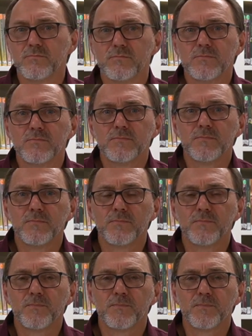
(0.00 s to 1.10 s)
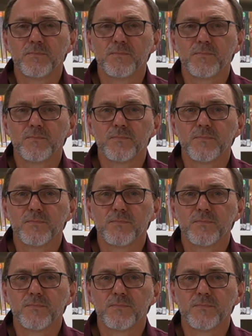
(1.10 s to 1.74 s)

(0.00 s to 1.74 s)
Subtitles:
(silence)